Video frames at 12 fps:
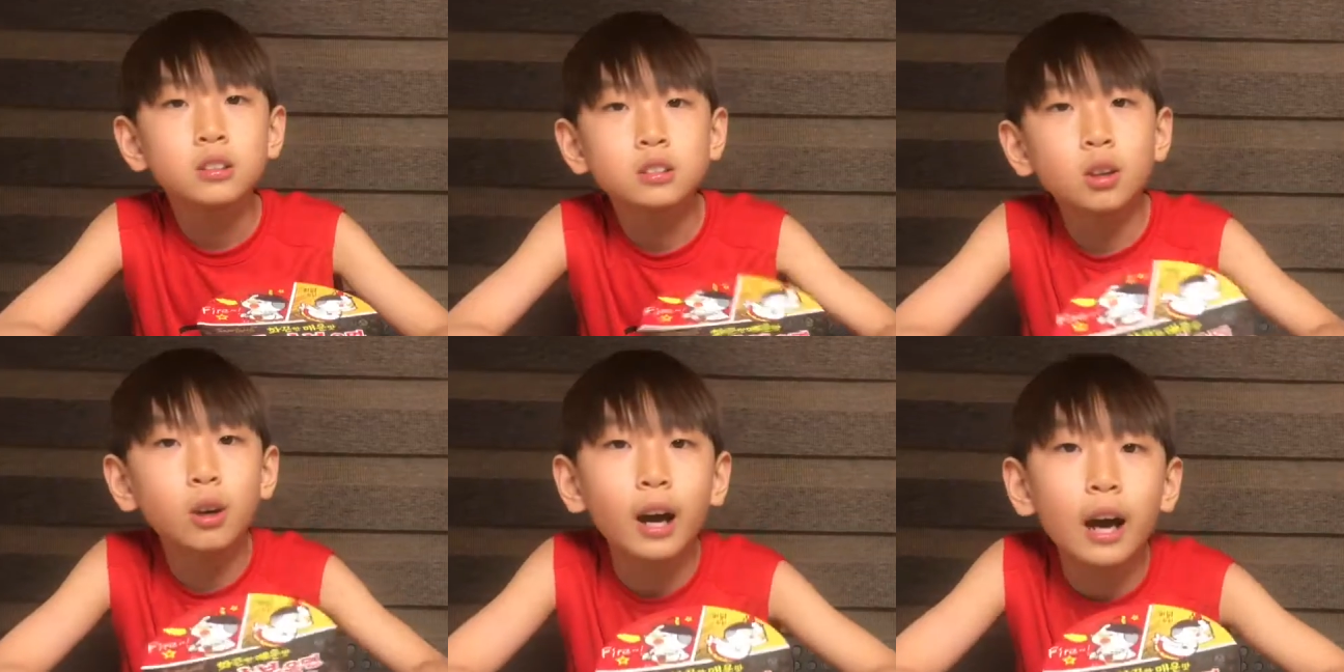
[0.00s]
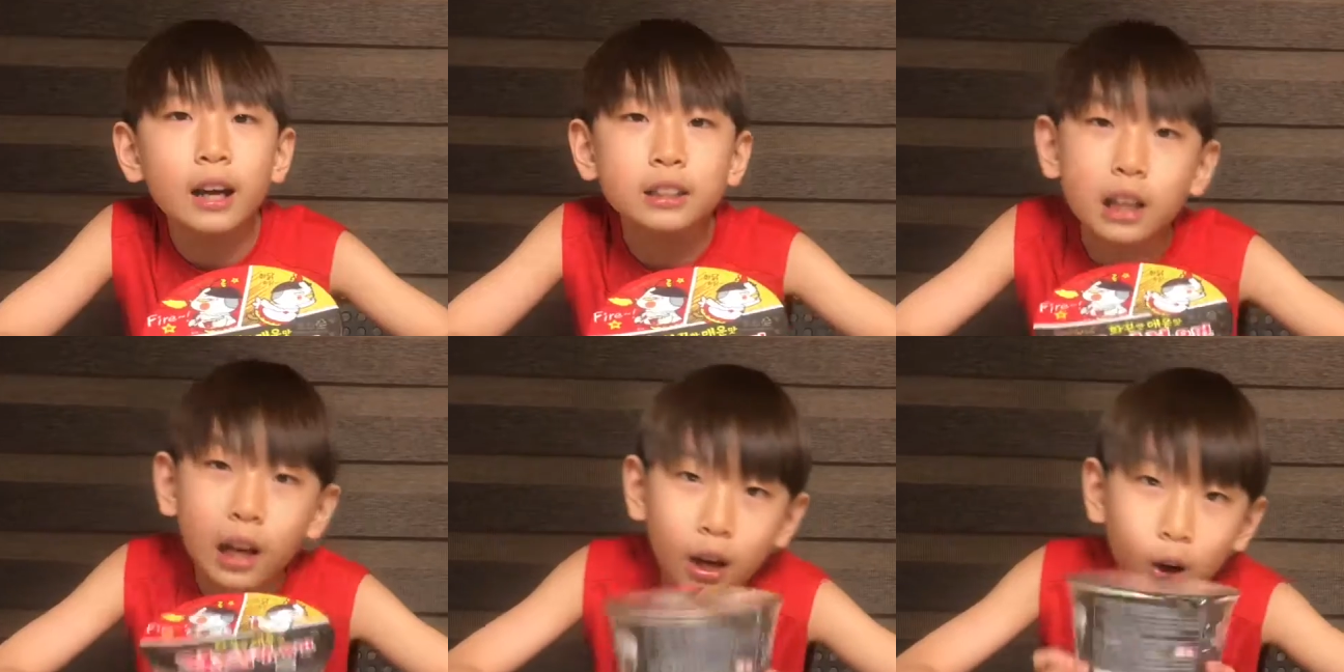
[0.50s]
So
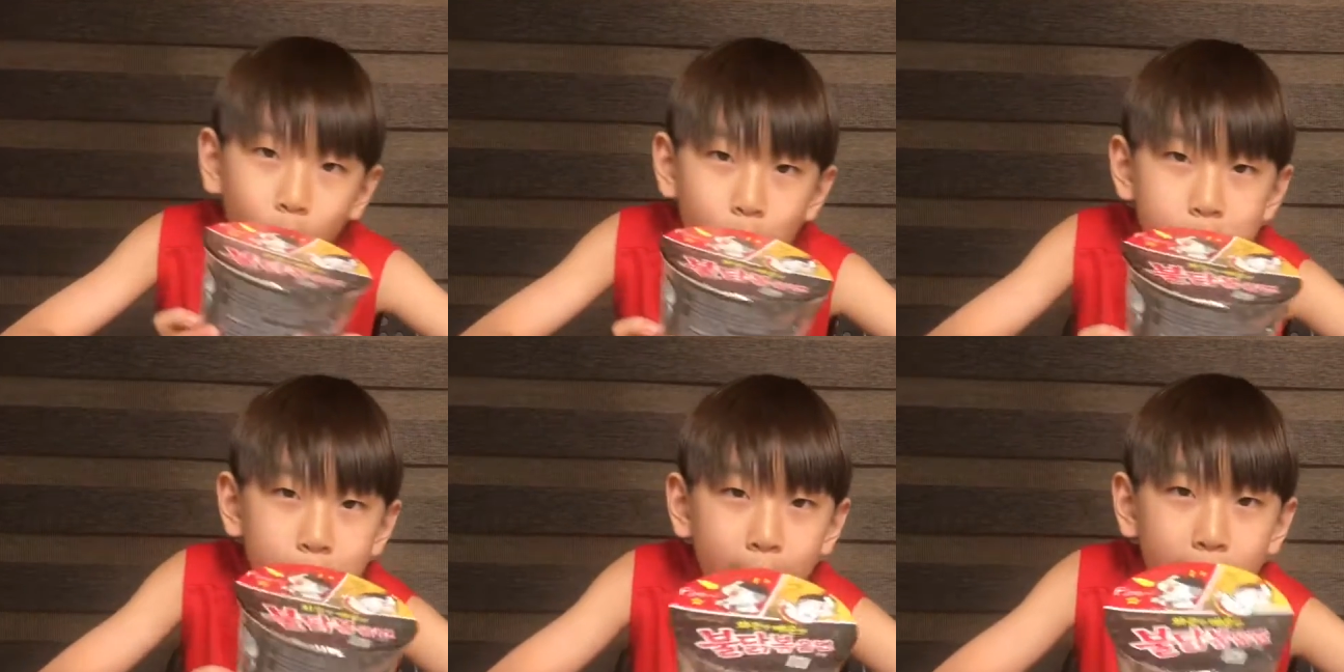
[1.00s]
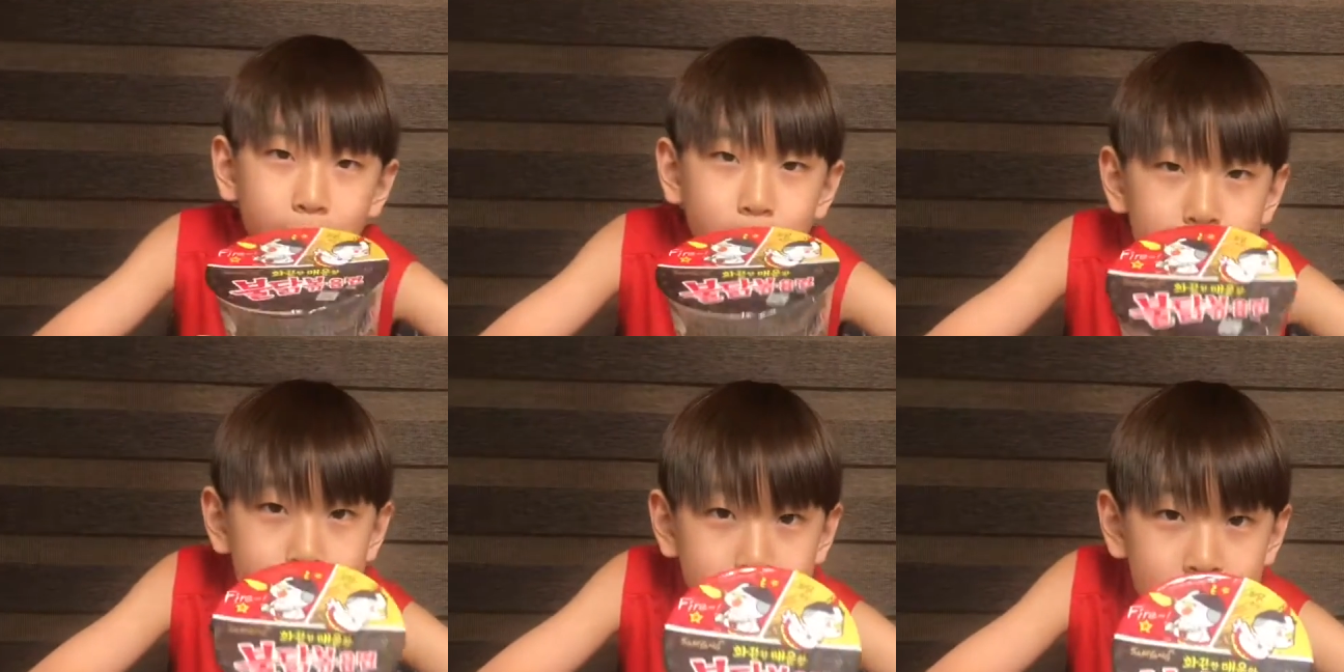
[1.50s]
guys, I hope I
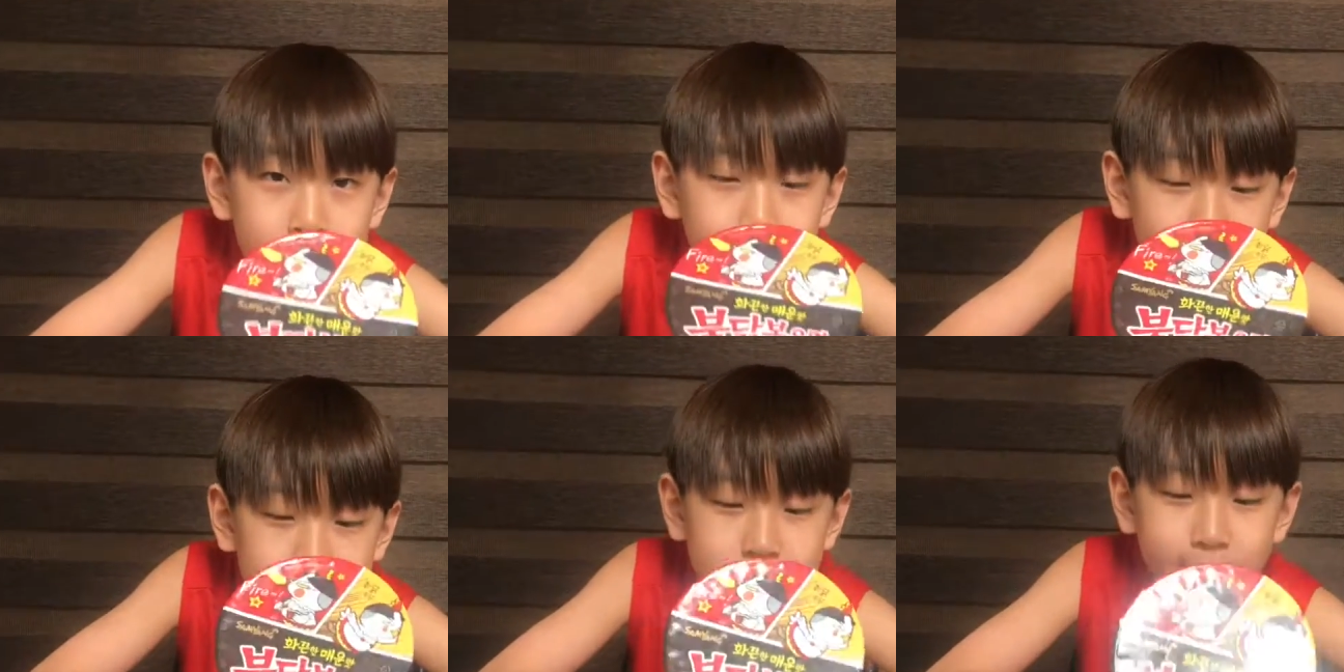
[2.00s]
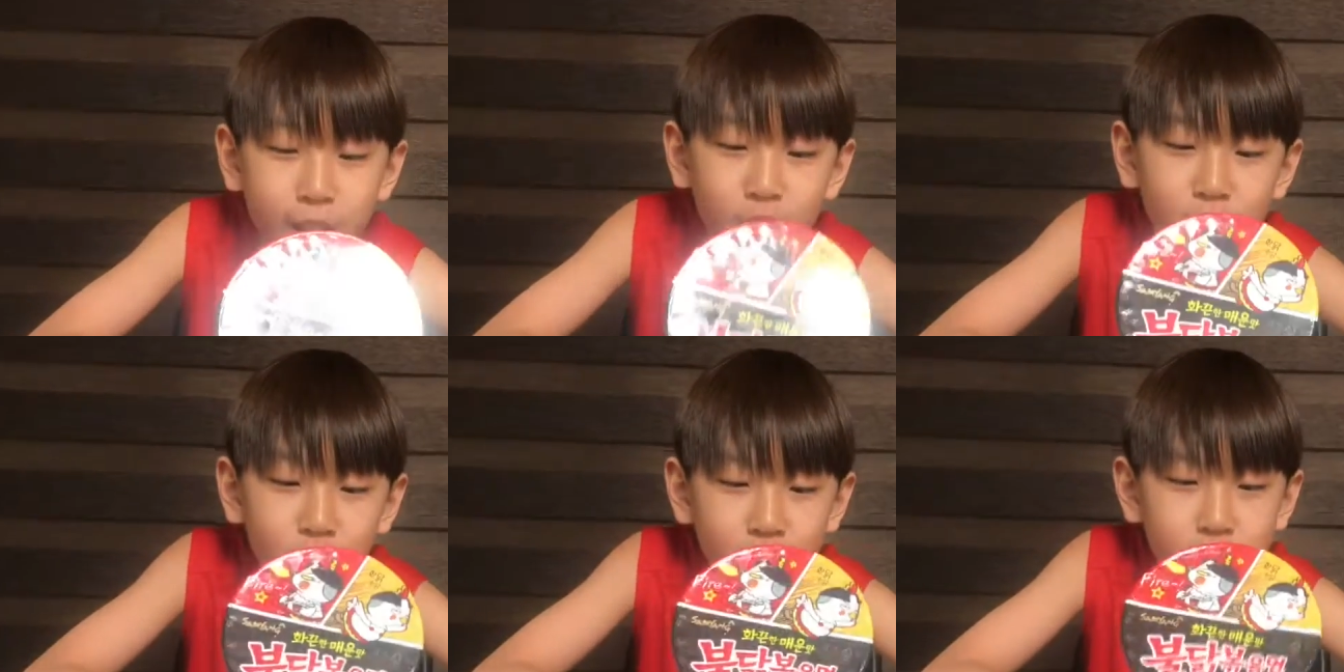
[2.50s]
redeem
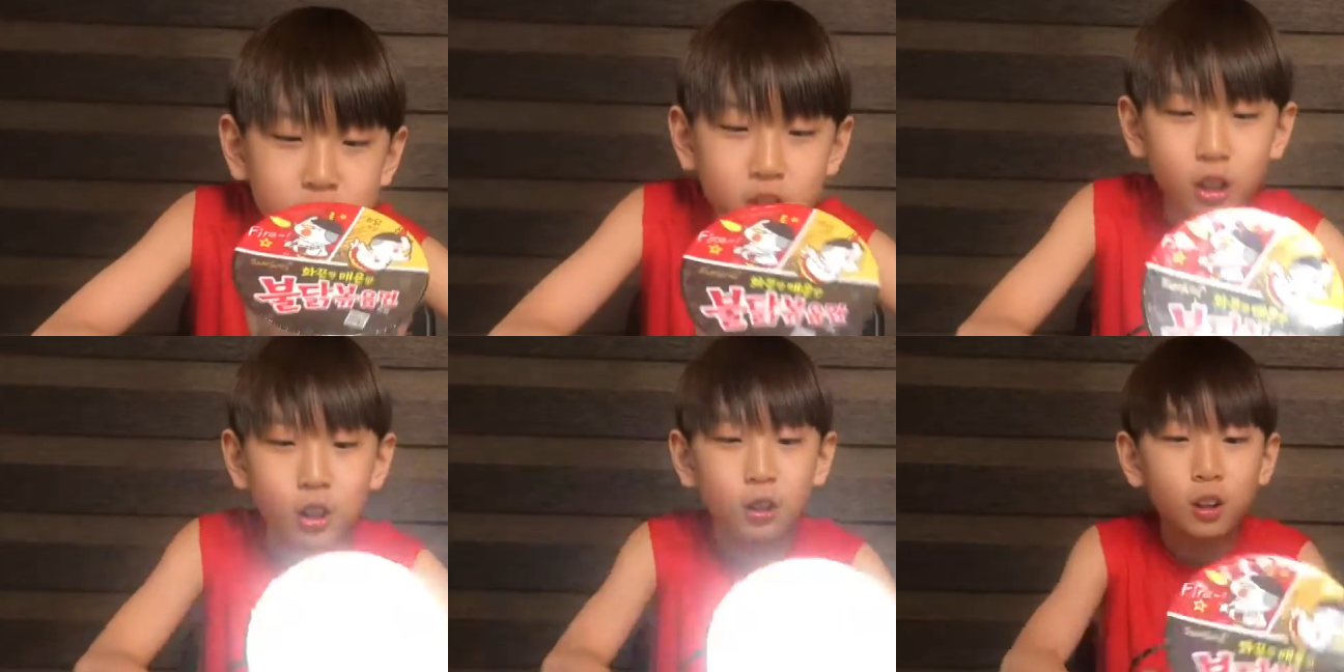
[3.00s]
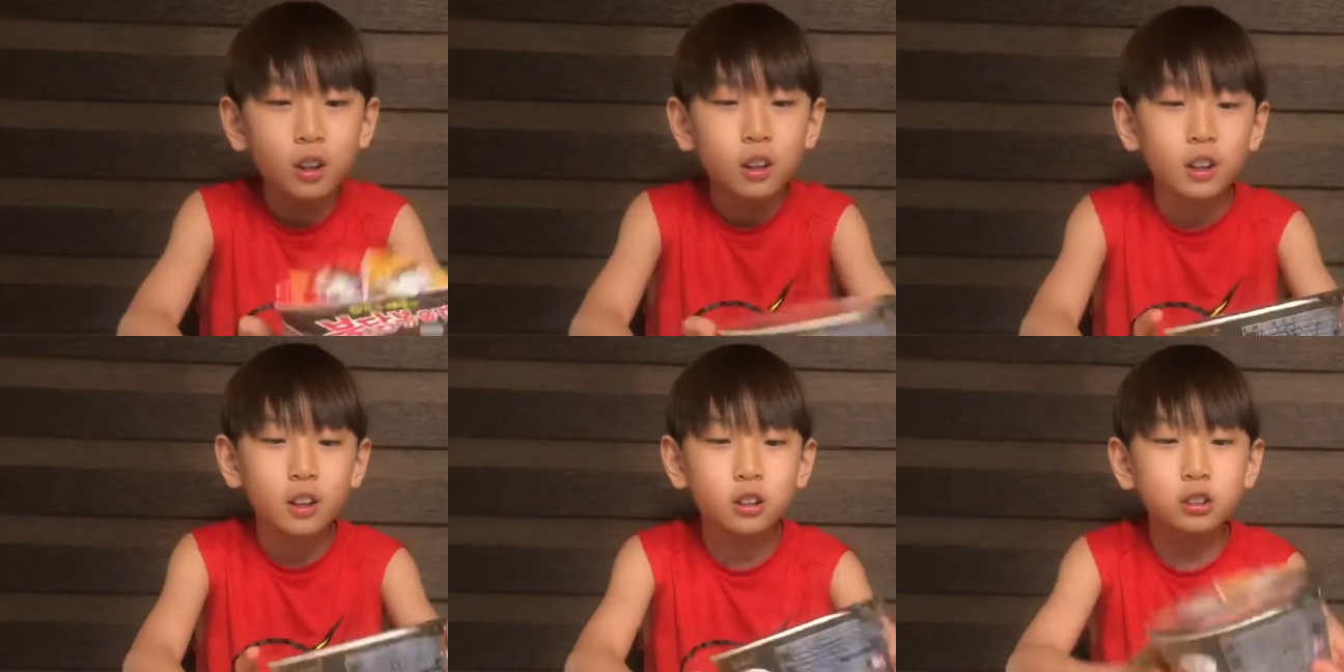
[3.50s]
myself. So
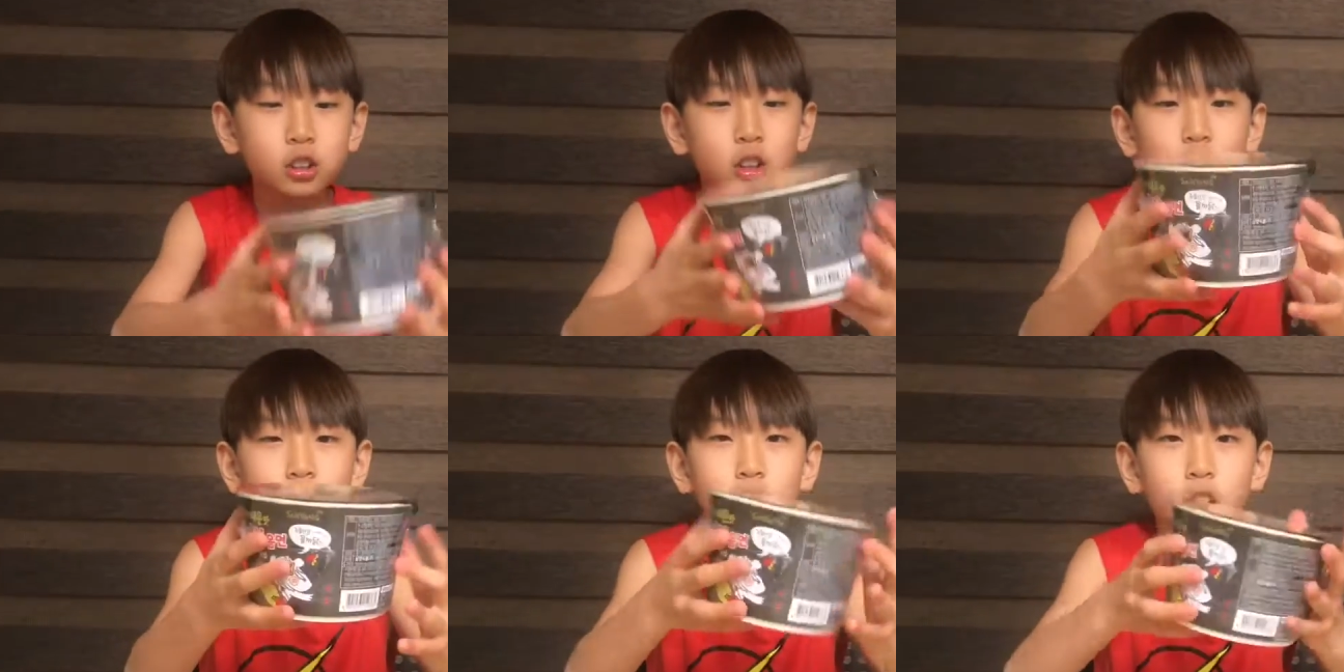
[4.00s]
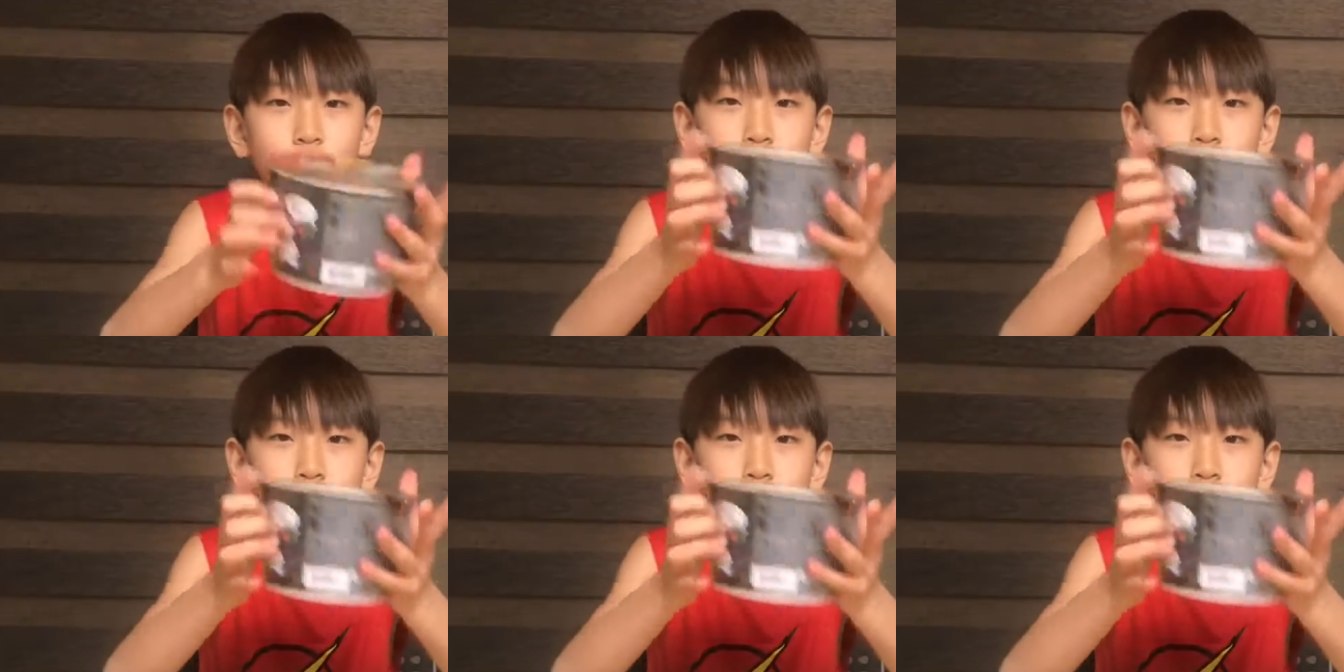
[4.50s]
let's hurry